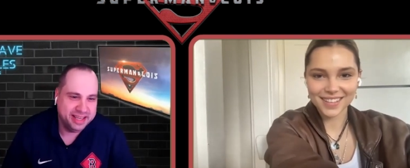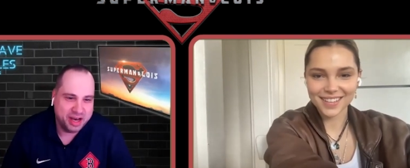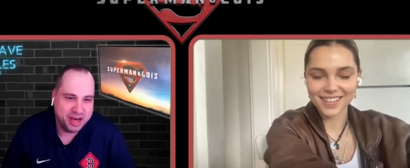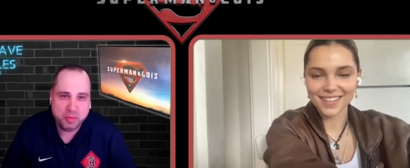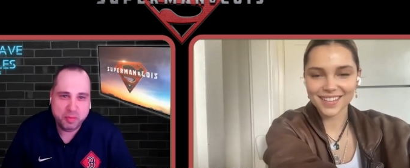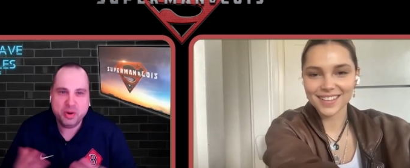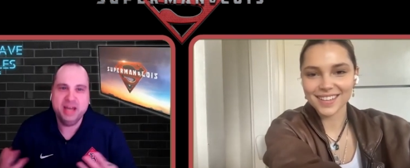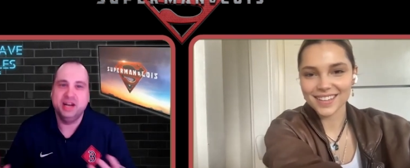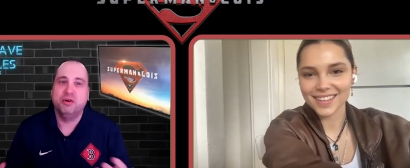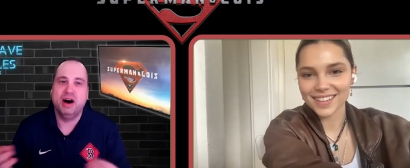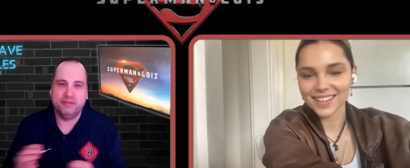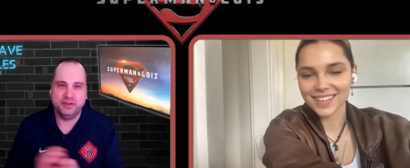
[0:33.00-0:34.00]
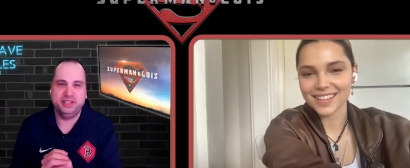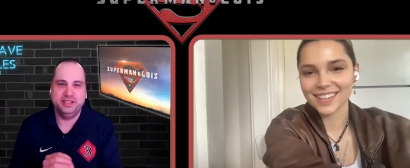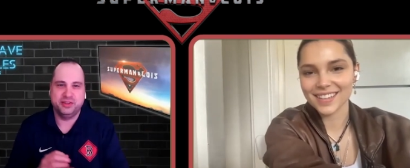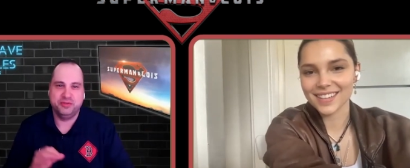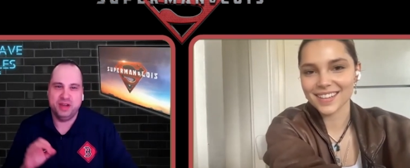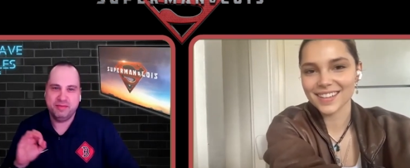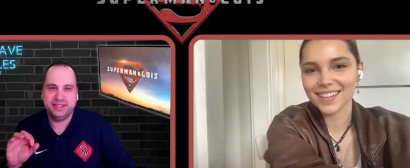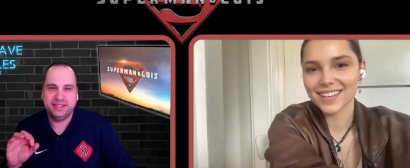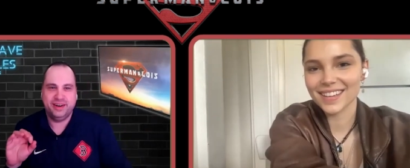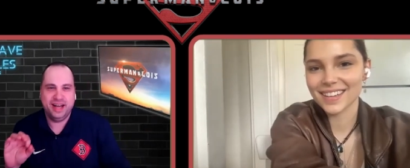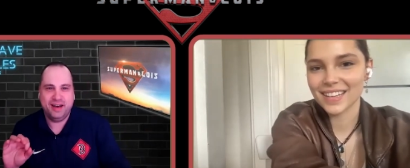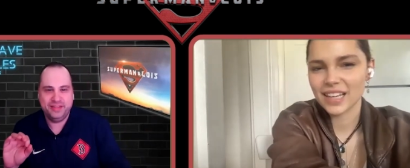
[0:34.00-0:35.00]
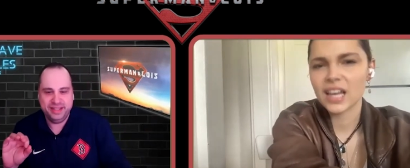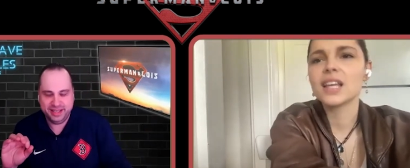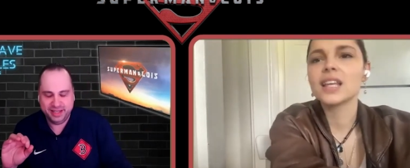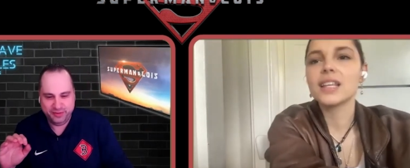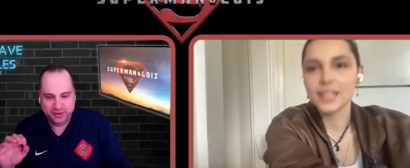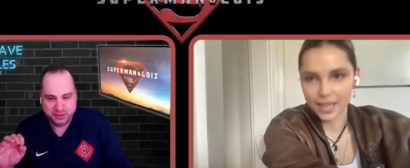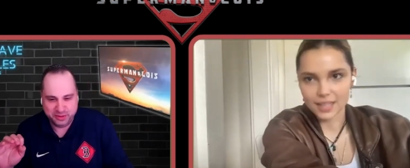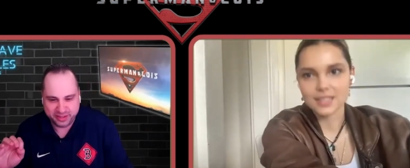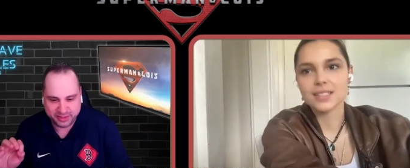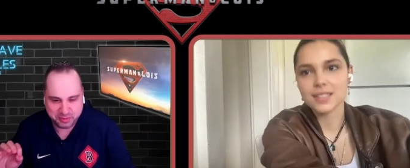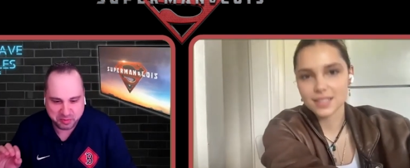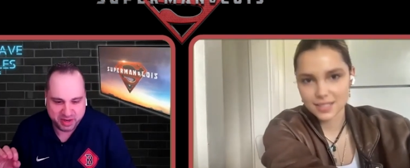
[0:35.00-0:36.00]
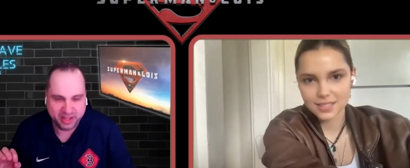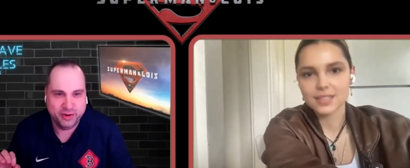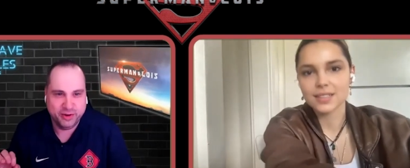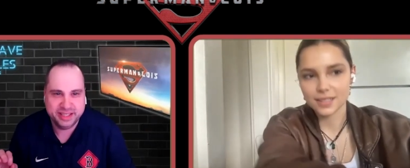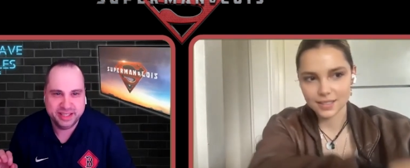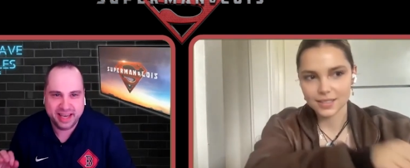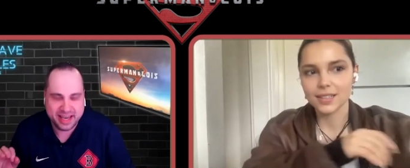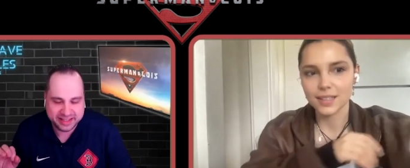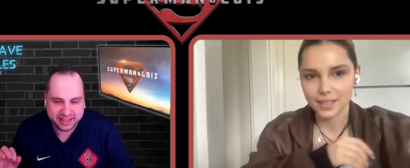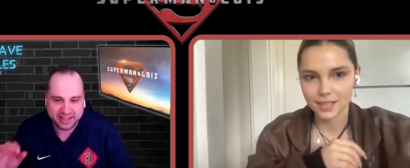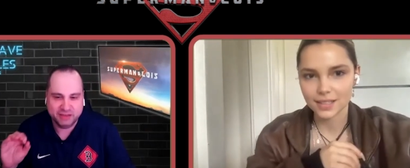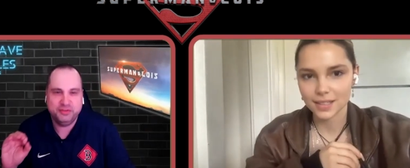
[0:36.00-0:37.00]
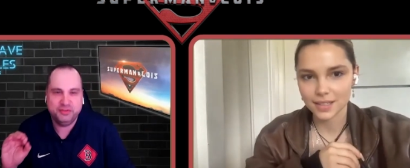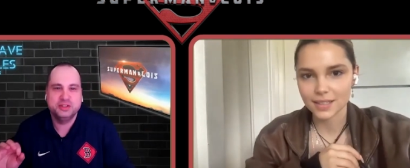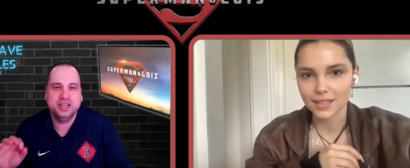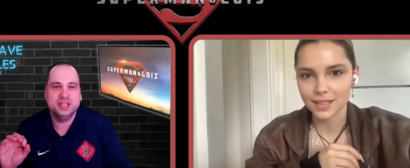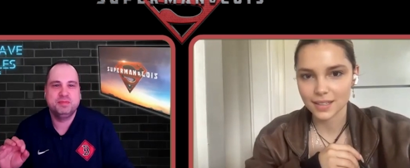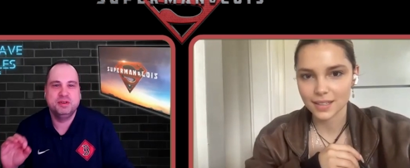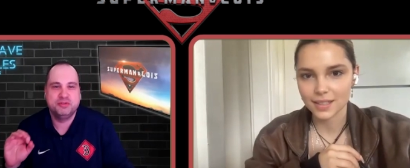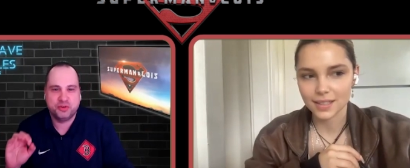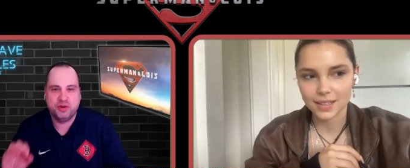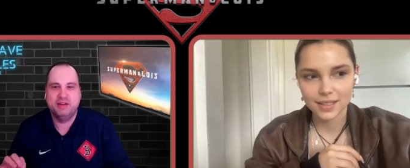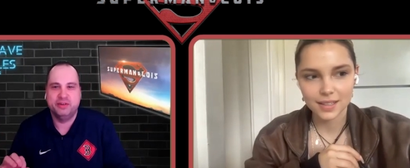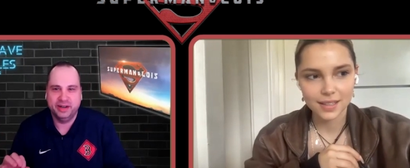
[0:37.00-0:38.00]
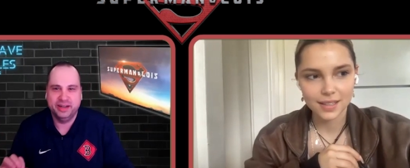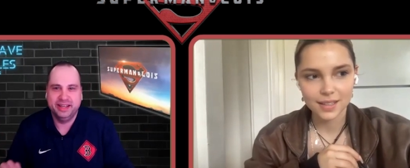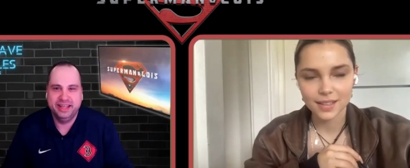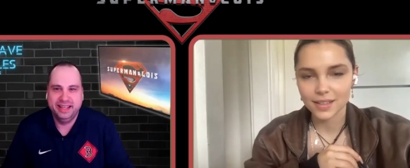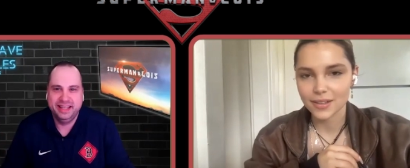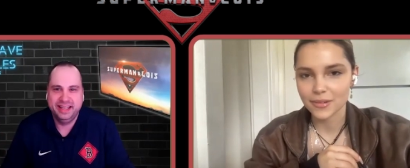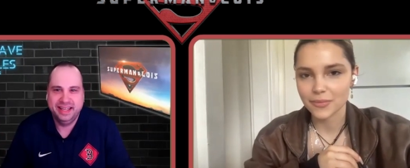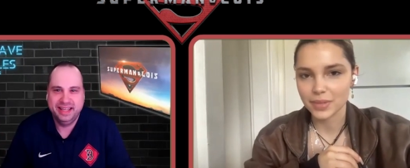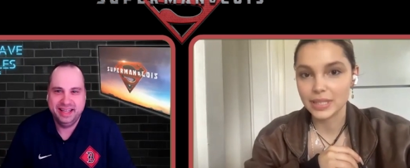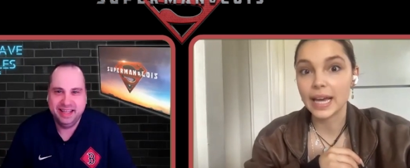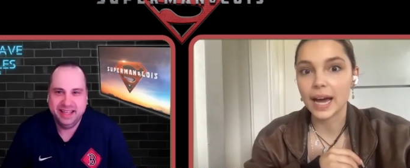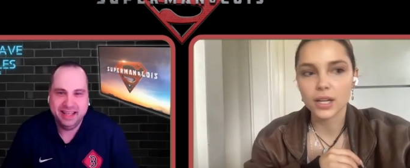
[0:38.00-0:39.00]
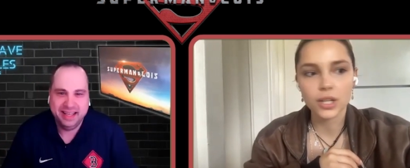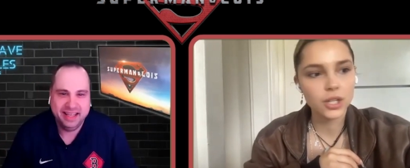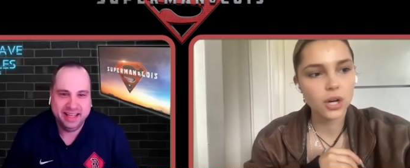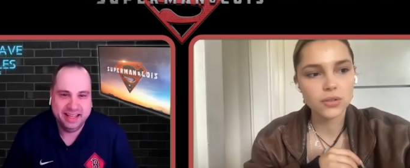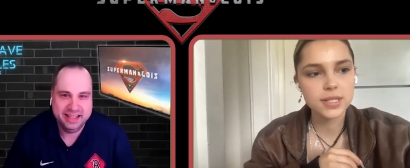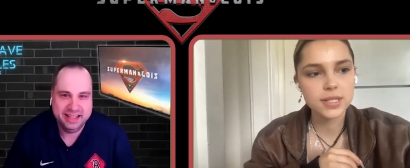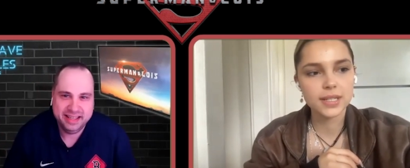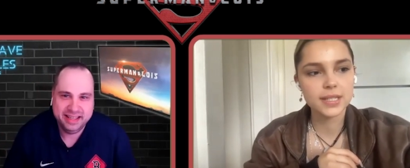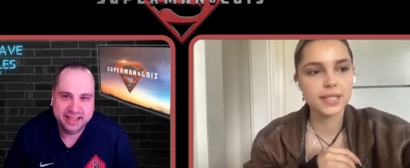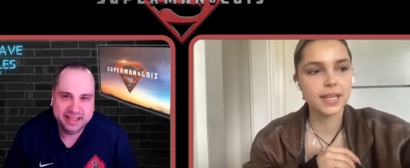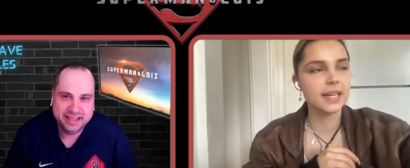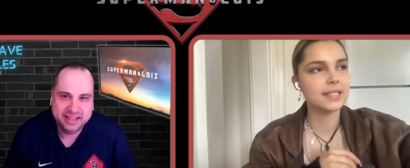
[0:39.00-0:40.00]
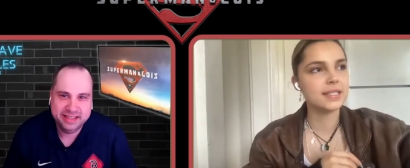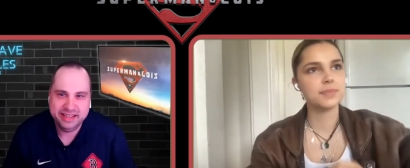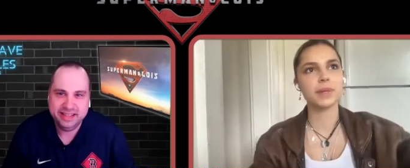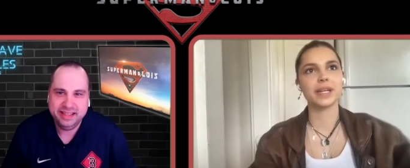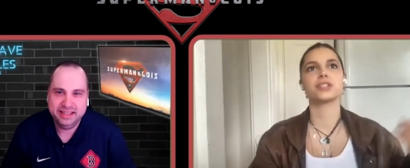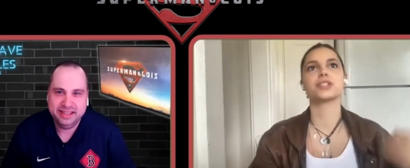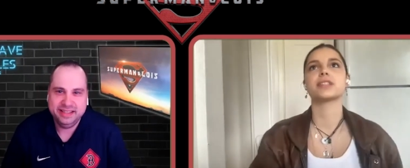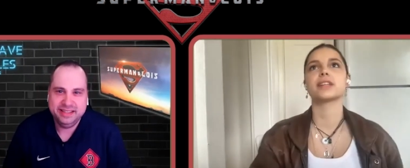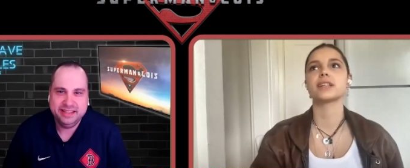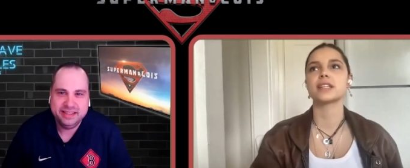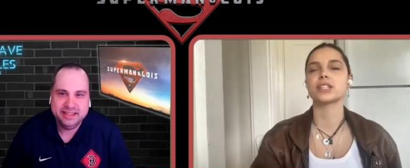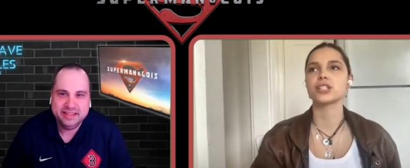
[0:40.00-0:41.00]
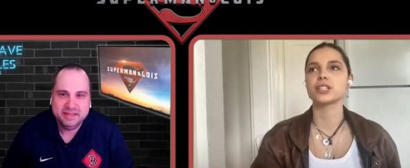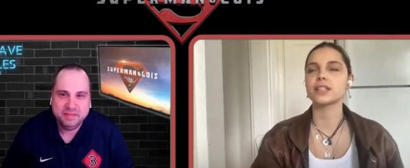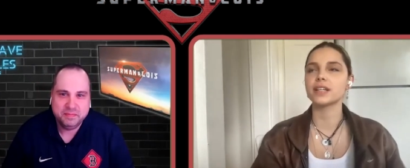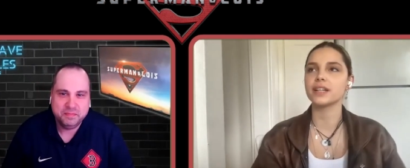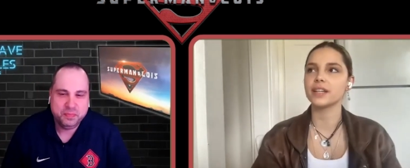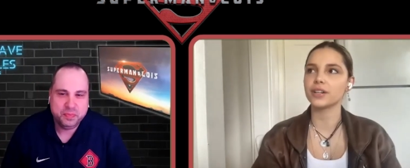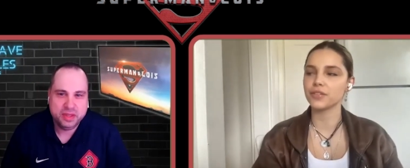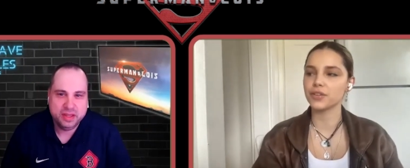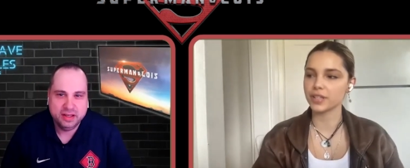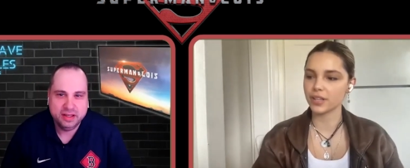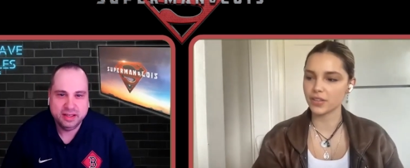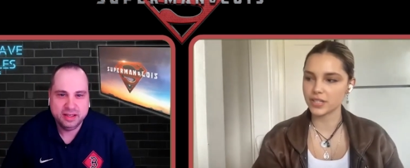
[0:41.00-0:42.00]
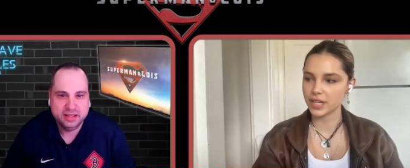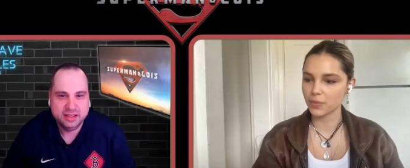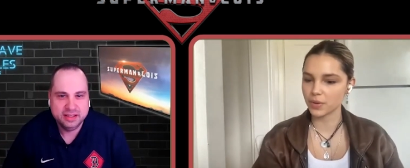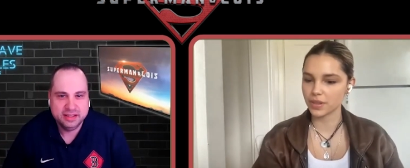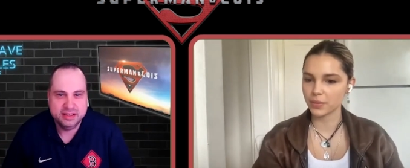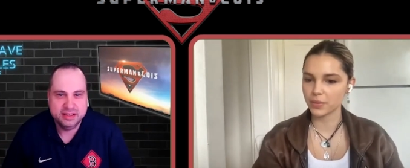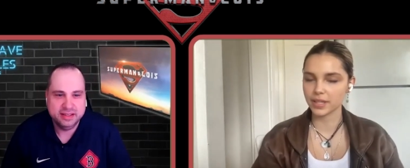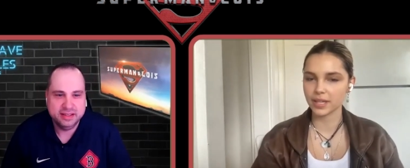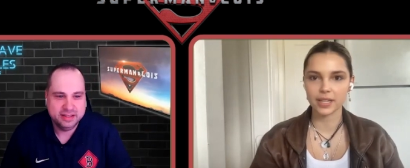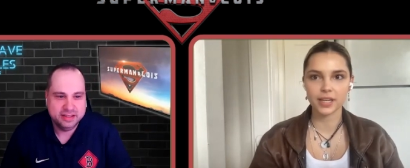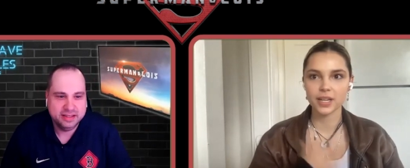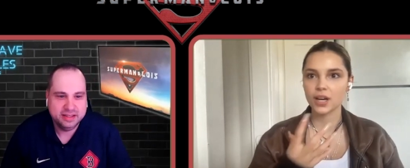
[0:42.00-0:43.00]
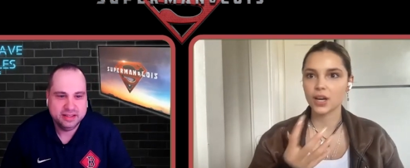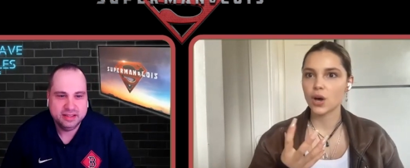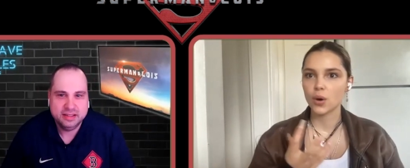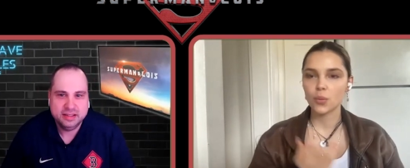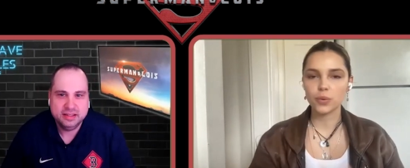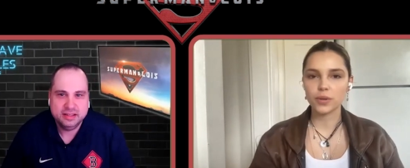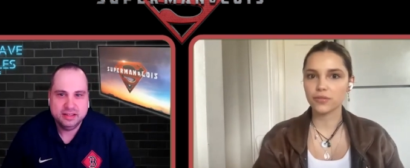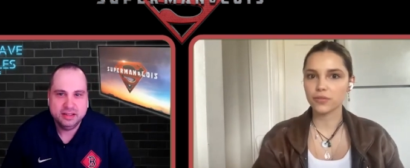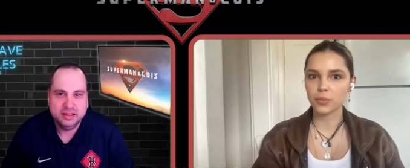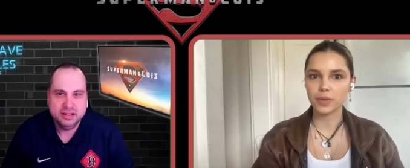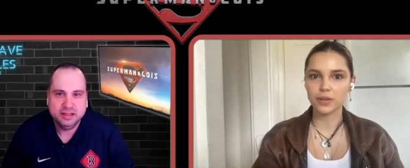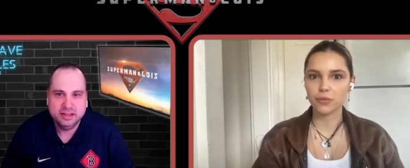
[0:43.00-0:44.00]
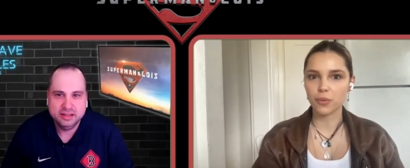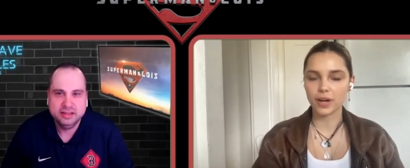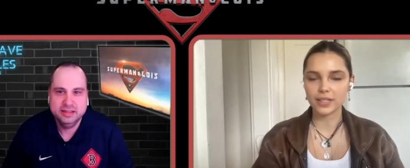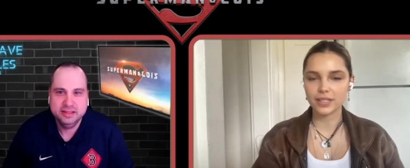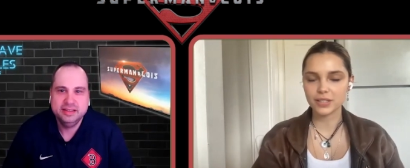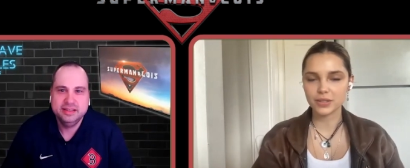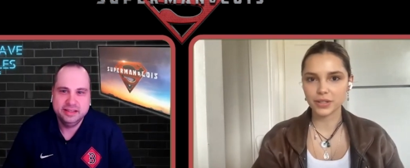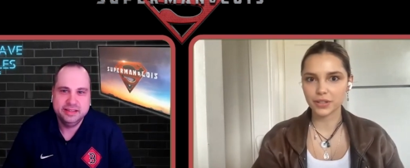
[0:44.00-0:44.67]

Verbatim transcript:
Speaker 1: Uh, we've been waiting a lot for season three. I've been starting off these interviews yes. with the Superman Lois and cast. Like it feels like it's been forever.
Speaker 2: Yeah, no, seriously. It's been interesting because I just did an interview the other day where they were like, We've we've wanted to do